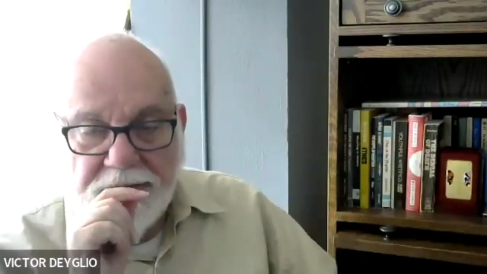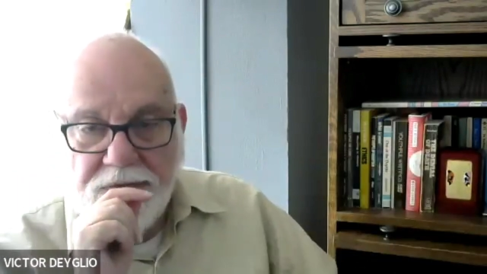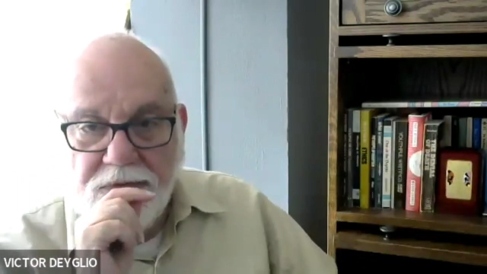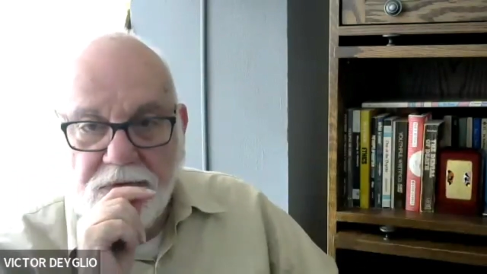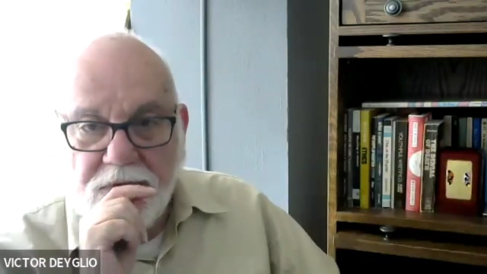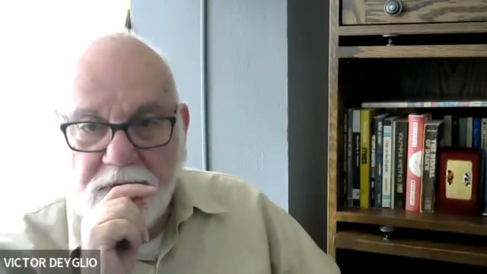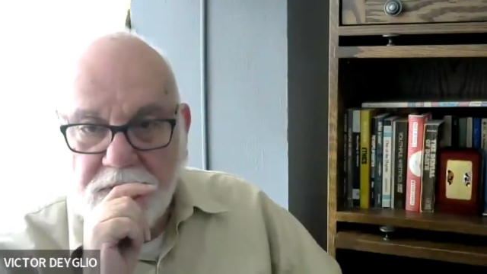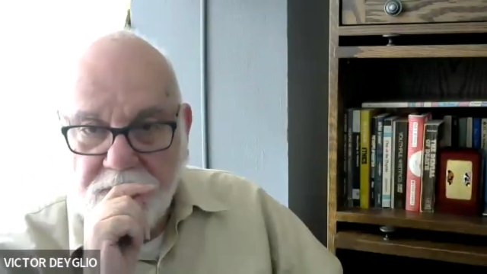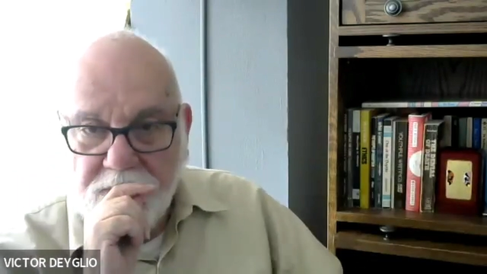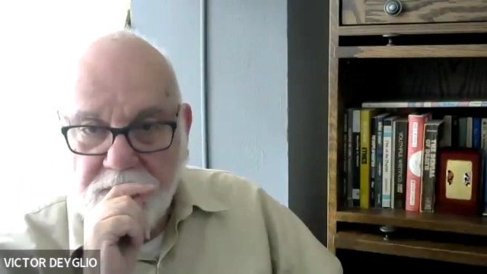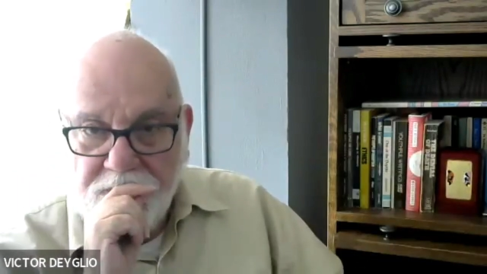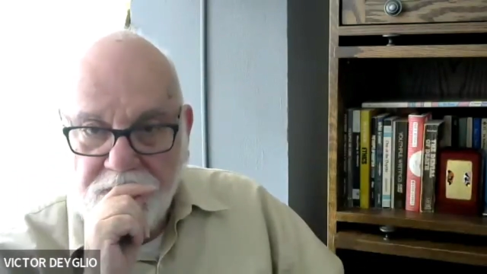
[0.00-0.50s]

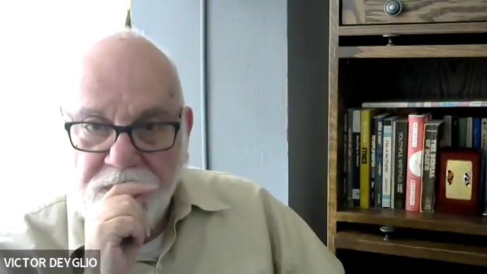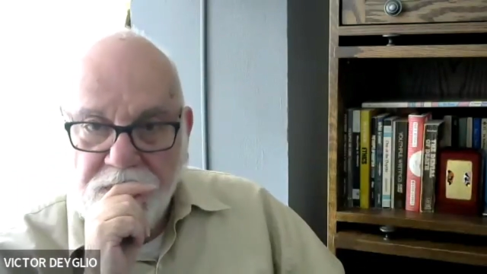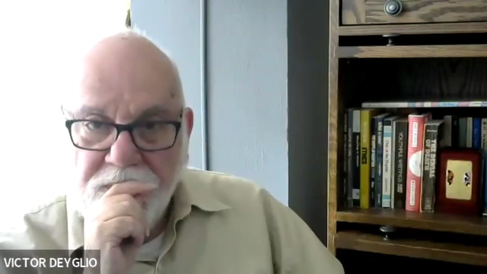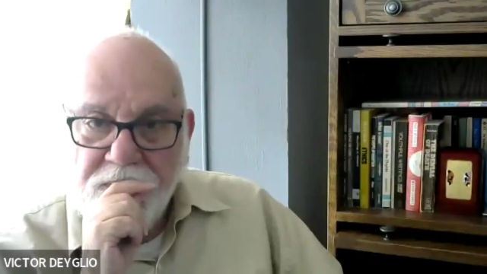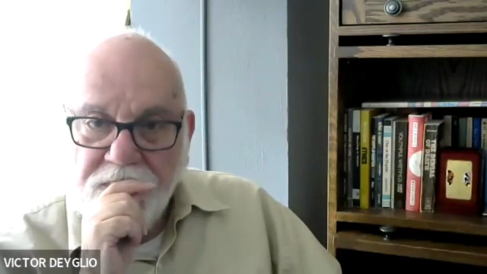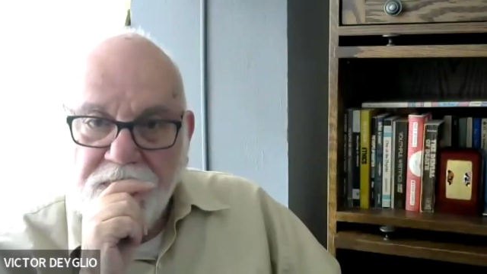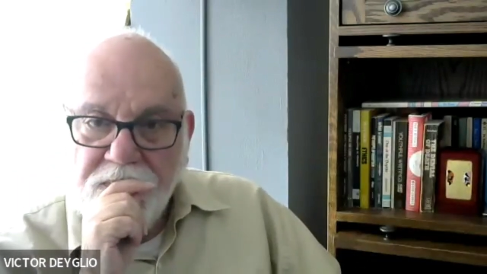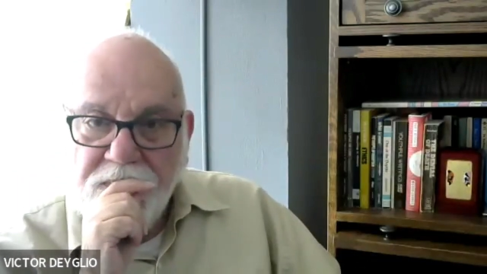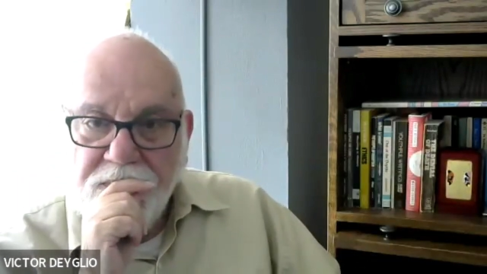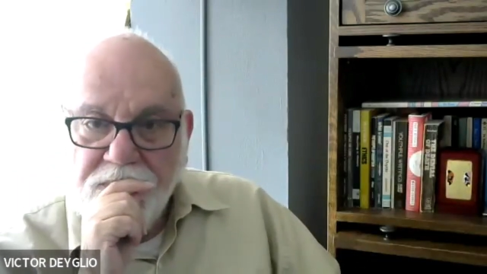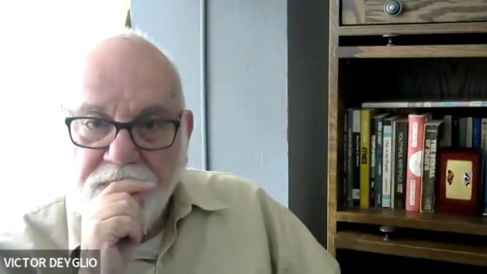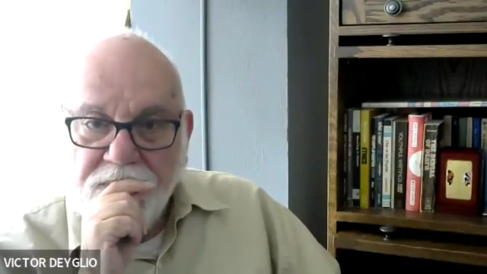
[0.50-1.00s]
door.
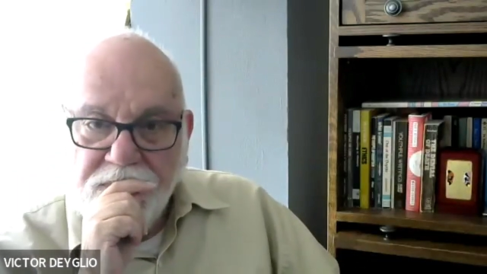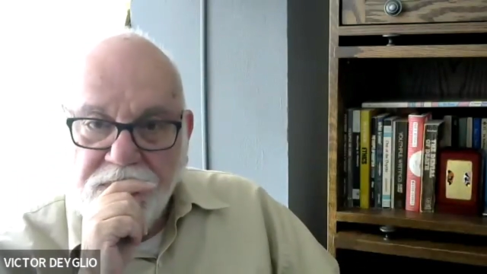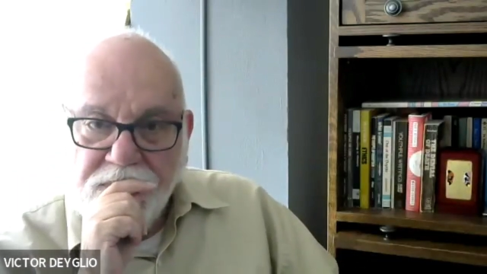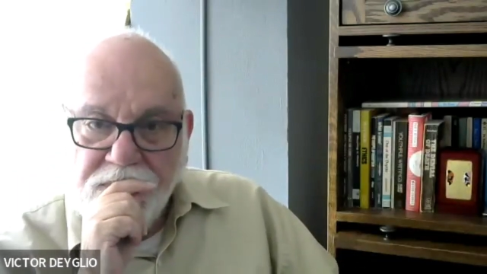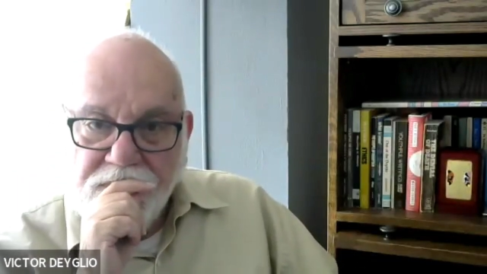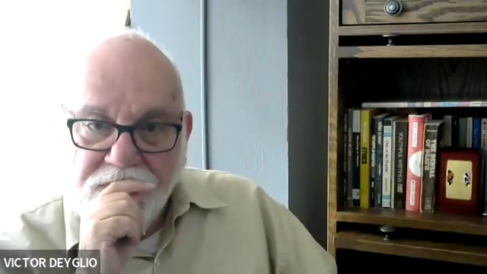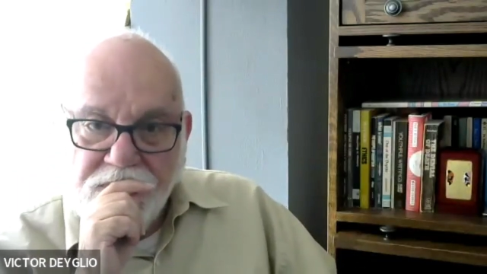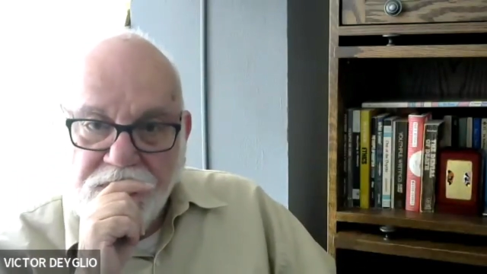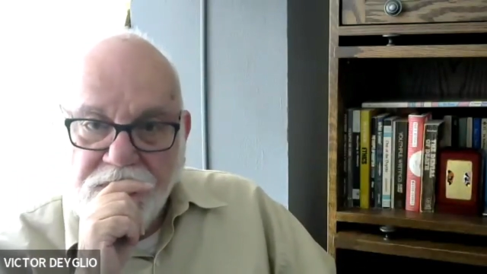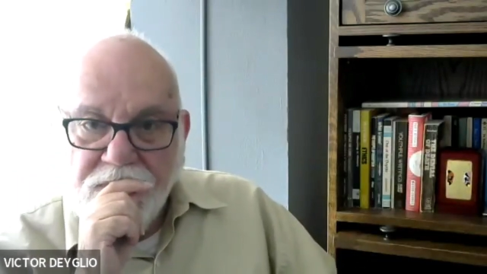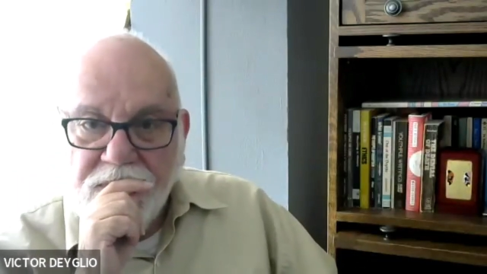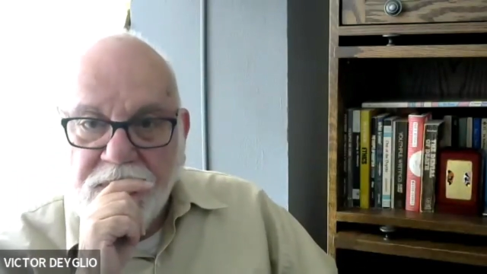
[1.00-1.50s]

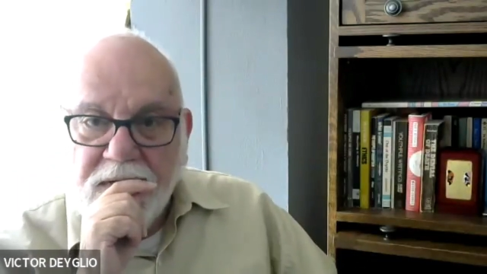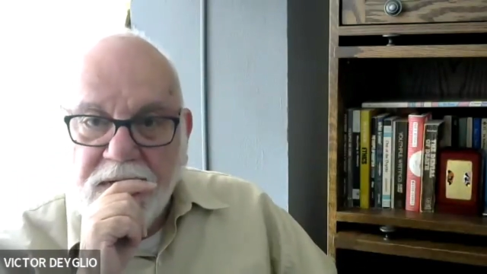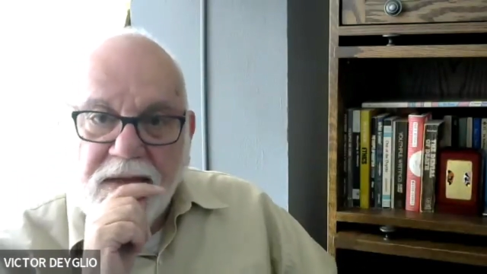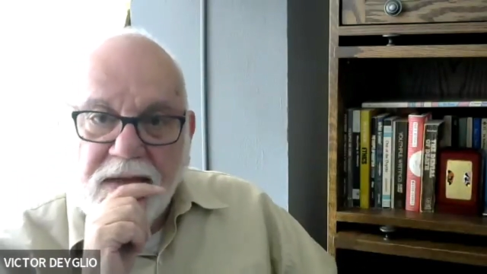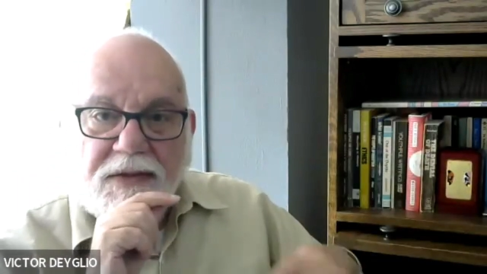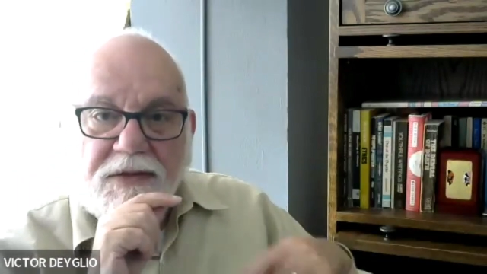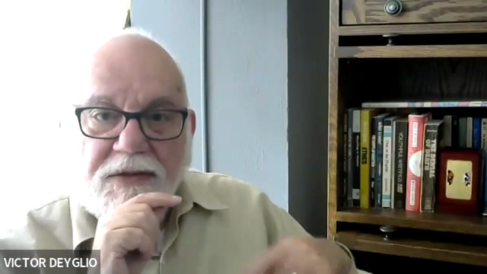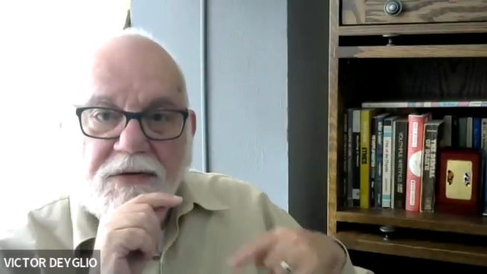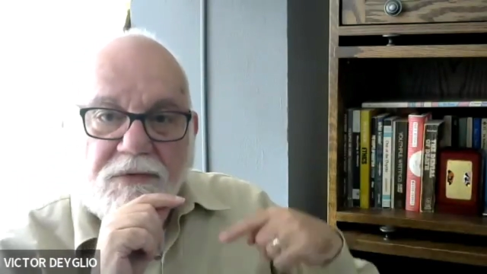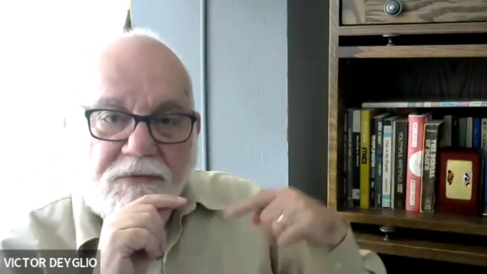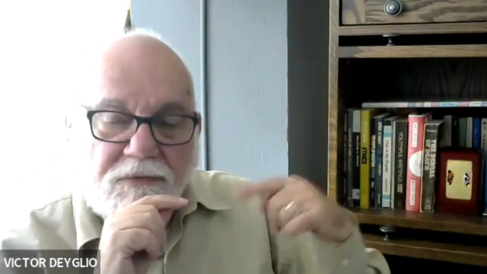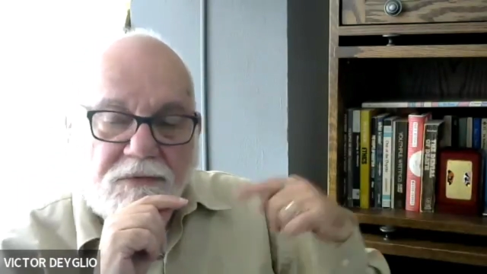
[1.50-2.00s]
The